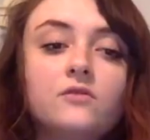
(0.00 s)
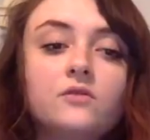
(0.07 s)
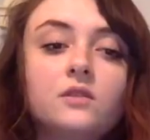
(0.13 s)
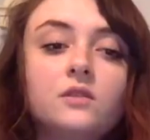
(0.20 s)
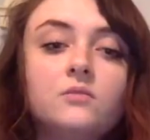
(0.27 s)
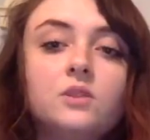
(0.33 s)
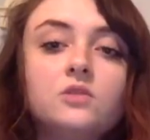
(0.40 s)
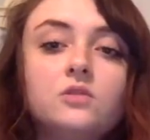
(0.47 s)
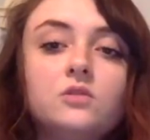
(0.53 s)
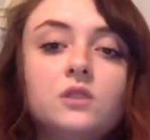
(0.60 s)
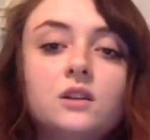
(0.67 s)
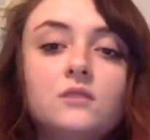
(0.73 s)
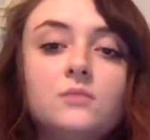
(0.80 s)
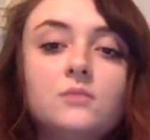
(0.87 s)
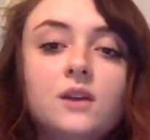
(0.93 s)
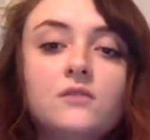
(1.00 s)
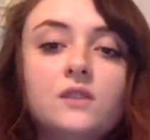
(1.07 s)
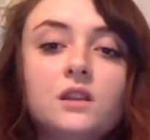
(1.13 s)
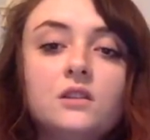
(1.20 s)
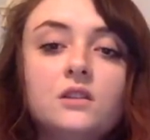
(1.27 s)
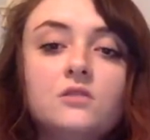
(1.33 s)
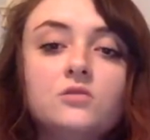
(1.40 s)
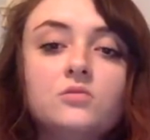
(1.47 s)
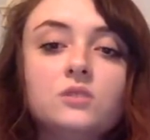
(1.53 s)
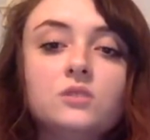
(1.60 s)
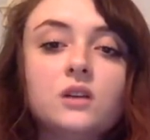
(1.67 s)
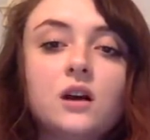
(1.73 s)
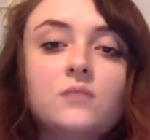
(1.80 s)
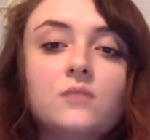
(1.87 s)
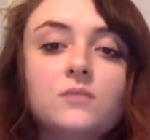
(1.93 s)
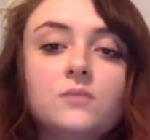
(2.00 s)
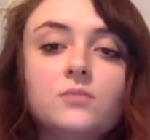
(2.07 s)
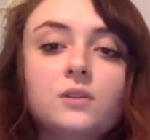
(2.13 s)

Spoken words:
The majority of my videos would not be